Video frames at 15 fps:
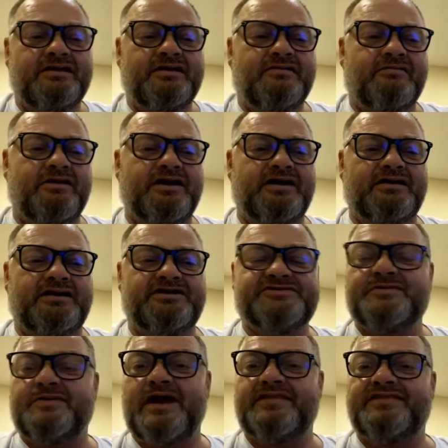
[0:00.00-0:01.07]
Well, here's
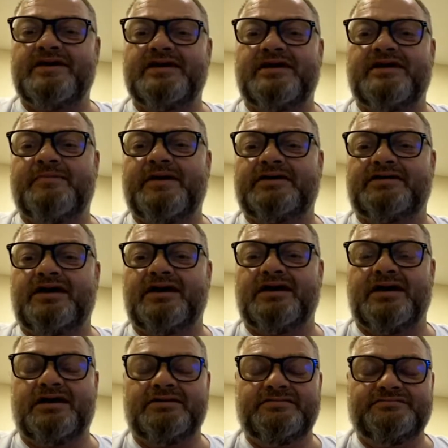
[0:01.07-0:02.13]
what I think about
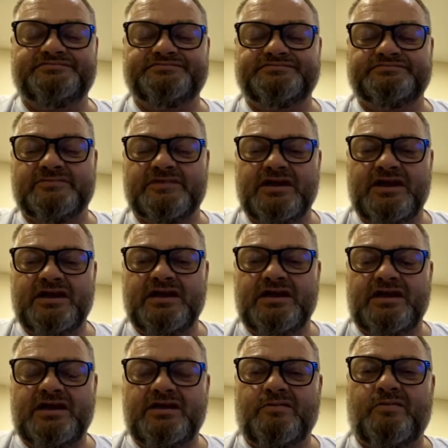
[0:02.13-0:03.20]
that.
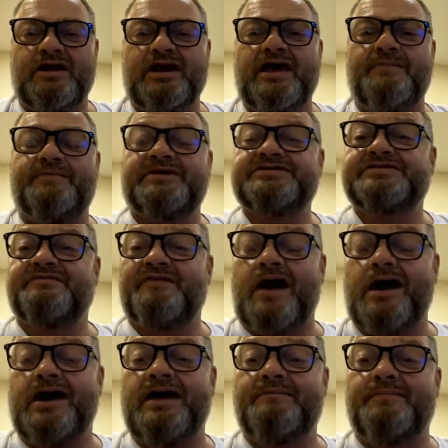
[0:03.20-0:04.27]
What happens if
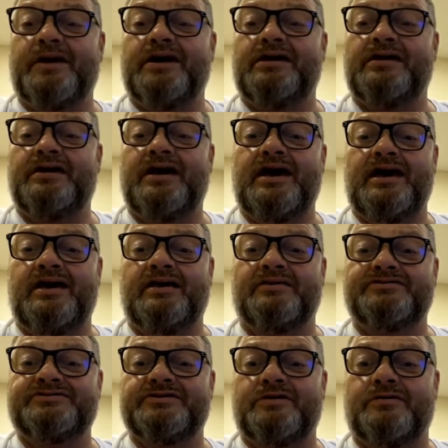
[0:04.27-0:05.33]
I bought a
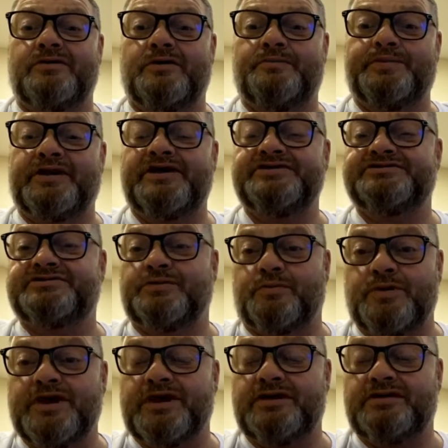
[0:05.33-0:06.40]
house or a place to
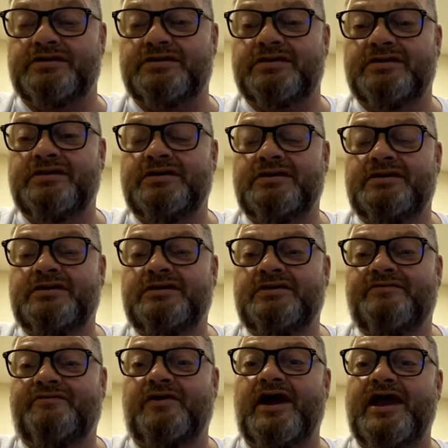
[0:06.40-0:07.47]
rent
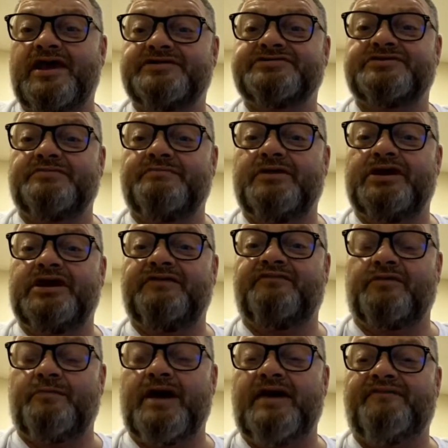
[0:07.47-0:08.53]
for extra money
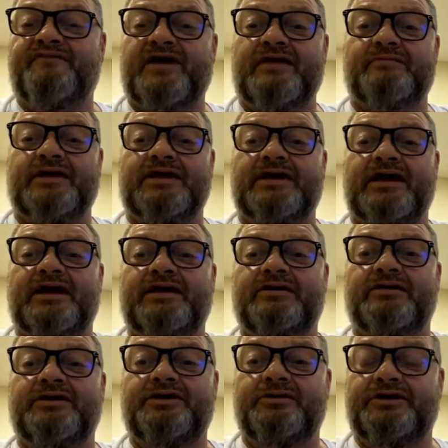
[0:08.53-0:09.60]
for my family later
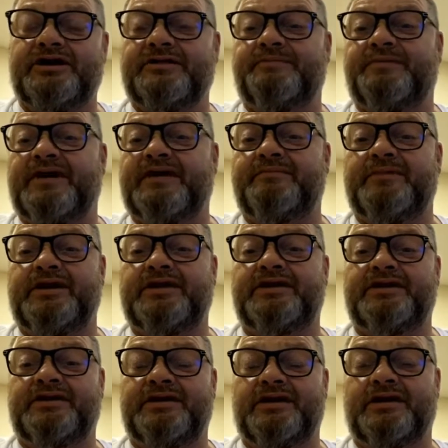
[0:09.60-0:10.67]
and you didn't pay me in
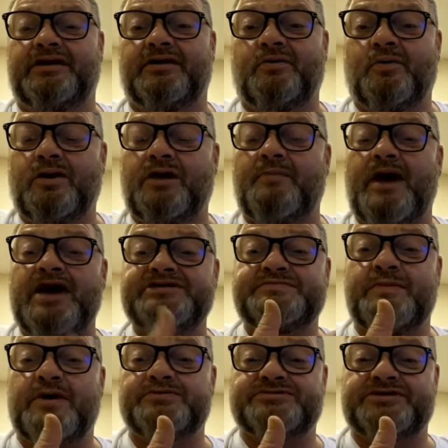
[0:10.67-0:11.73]
a year? What am I
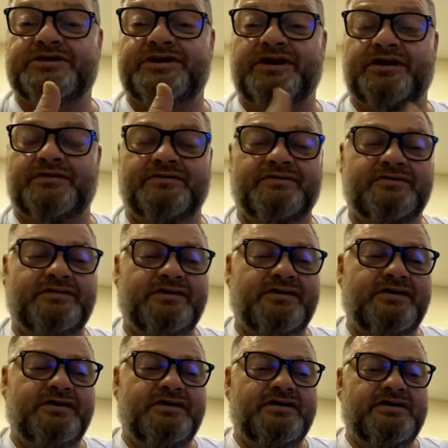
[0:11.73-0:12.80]
supposed to do?
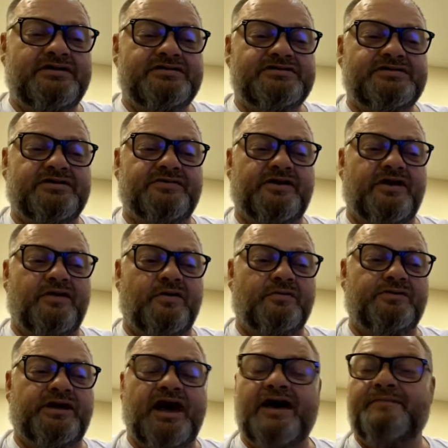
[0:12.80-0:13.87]
So the whole
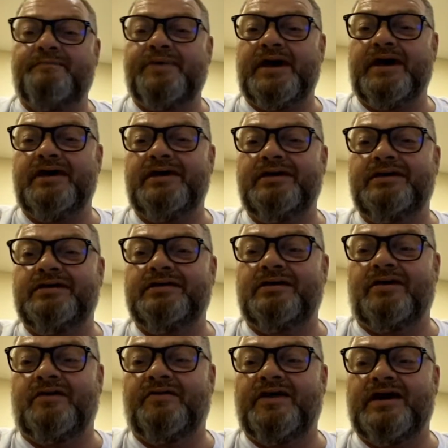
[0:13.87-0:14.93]
not paying and
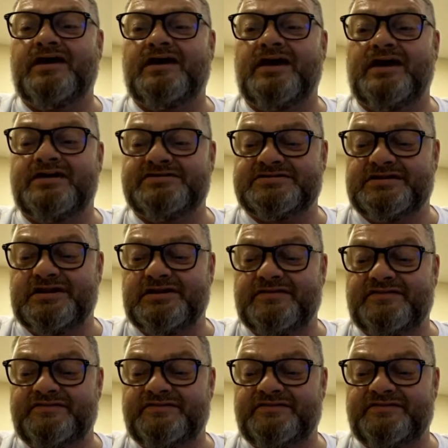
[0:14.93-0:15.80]
all that kind of stuff,